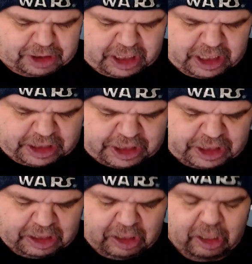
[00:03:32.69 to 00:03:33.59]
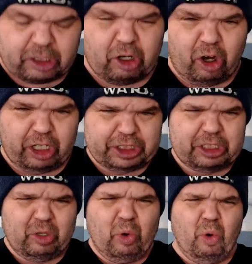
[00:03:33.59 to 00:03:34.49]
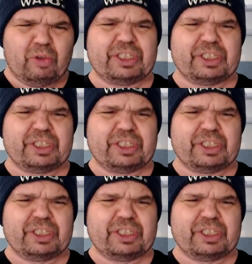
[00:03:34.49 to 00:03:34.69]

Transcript: it caused the whole